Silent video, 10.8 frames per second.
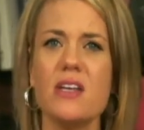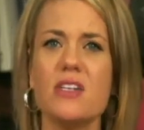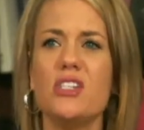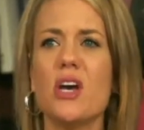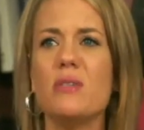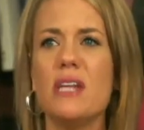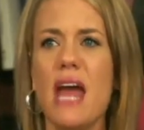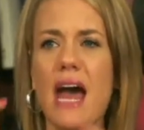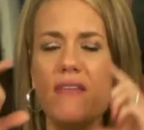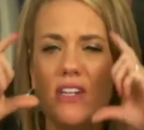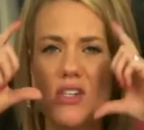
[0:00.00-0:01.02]
So to
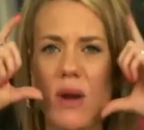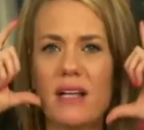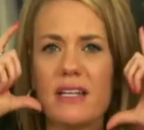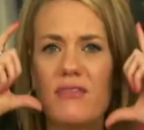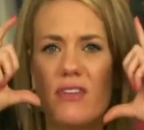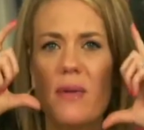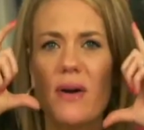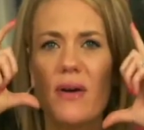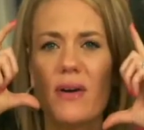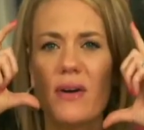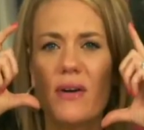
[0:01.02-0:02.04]
have it directly from
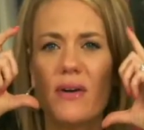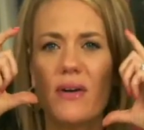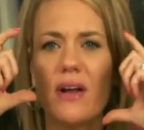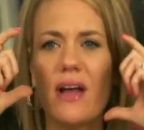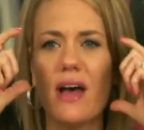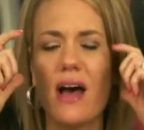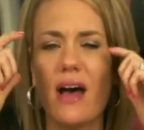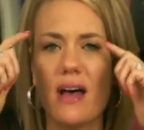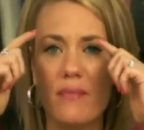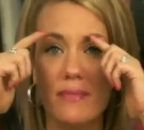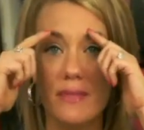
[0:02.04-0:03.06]
her, her
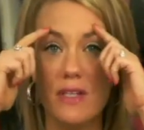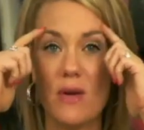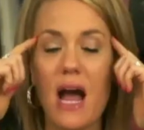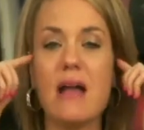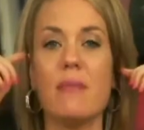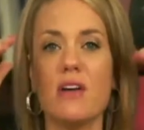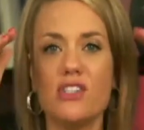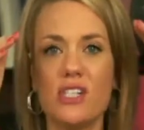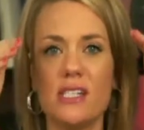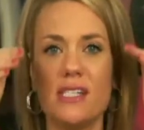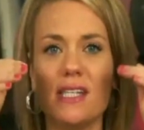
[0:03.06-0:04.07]
Um, you know, eyeballs
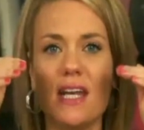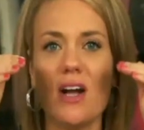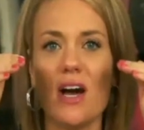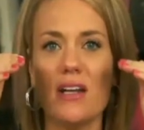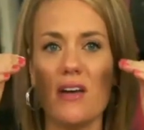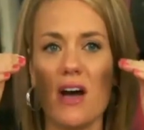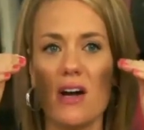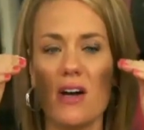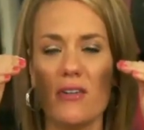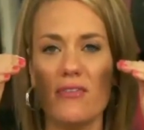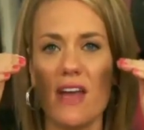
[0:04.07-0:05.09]
just sitting on a,
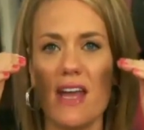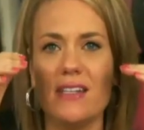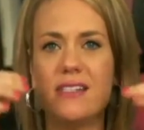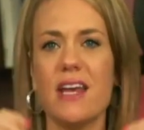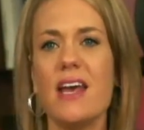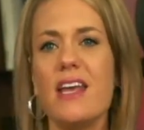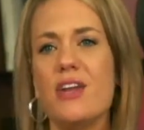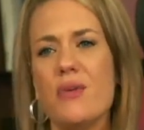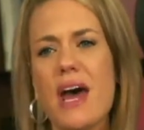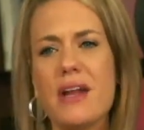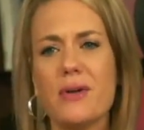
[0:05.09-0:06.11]
her face, you
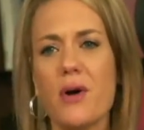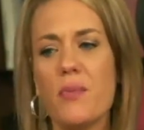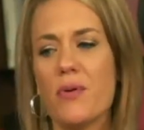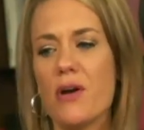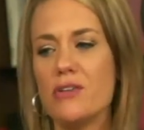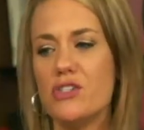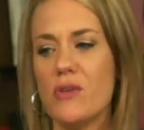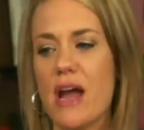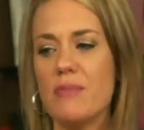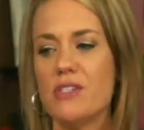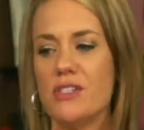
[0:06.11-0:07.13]
know, not a GoPro
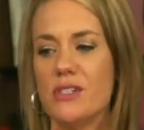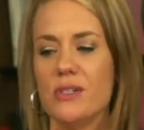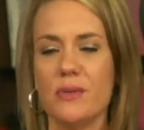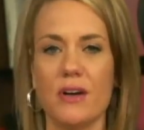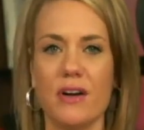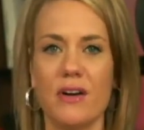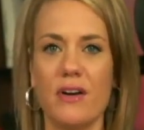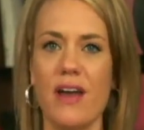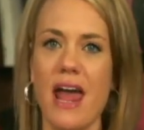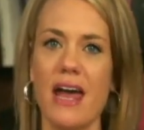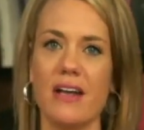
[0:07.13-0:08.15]
strapped to her, her
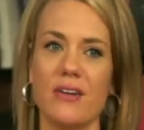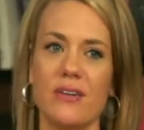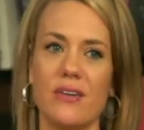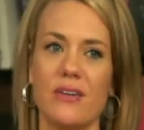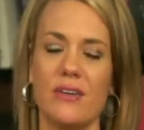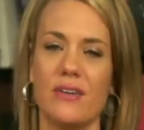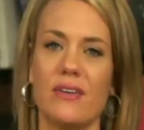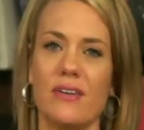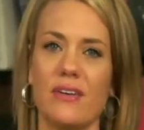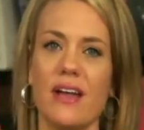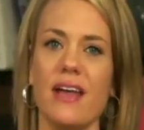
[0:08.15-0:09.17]
neck or, or,
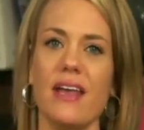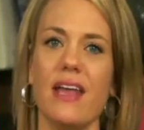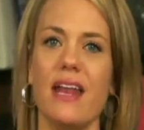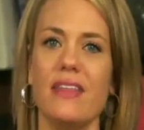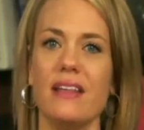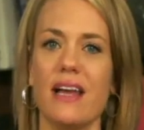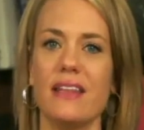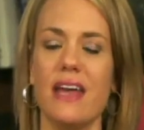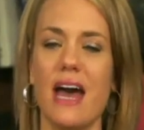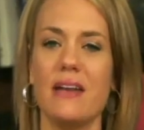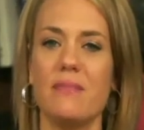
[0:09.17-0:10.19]
or anything like
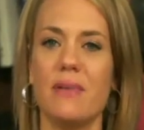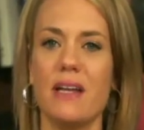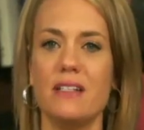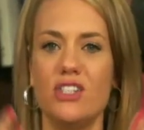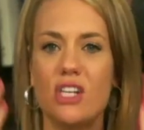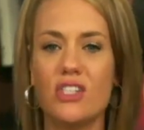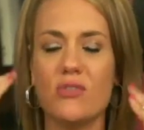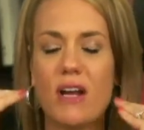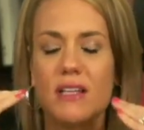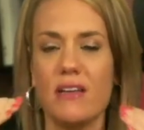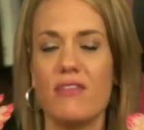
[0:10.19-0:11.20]
that, but just
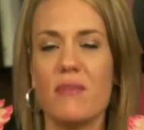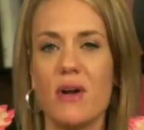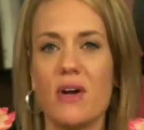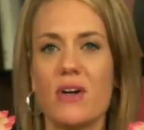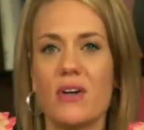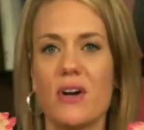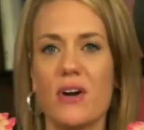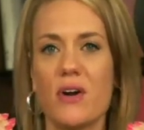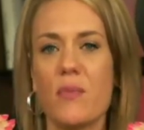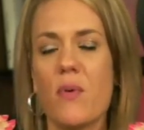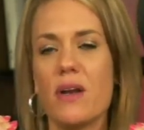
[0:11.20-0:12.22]
directly from her,
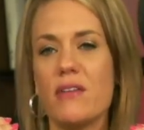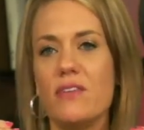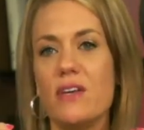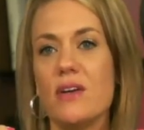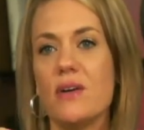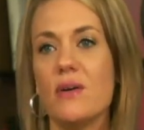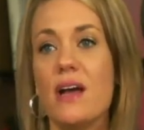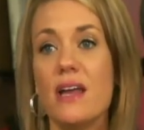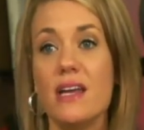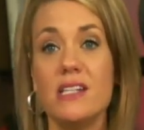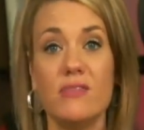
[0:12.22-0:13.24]
her point of view
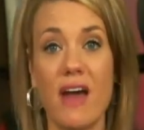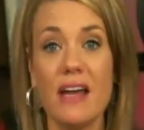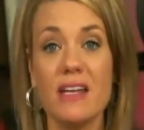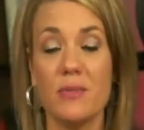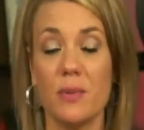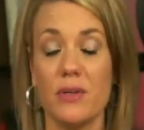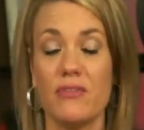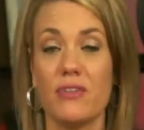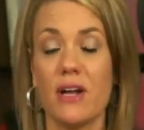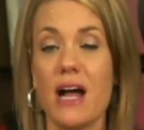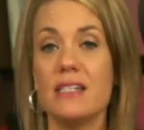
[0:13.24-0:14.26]
is valuable
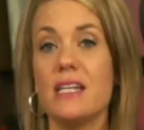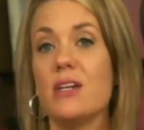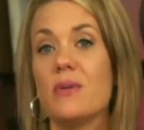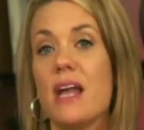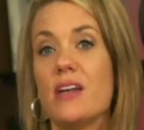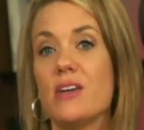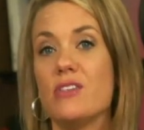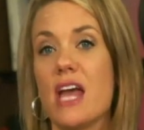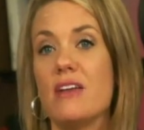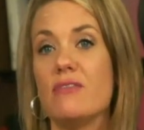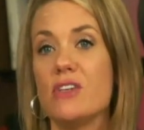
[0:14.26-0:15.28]
for content creators
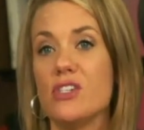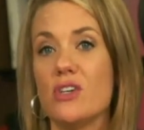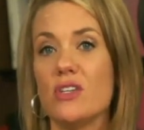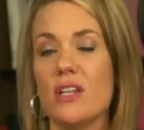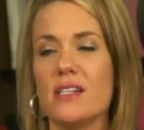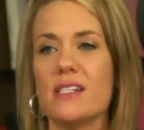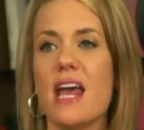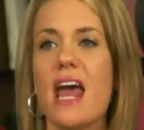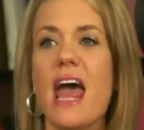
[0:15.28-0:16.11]
and for journalists.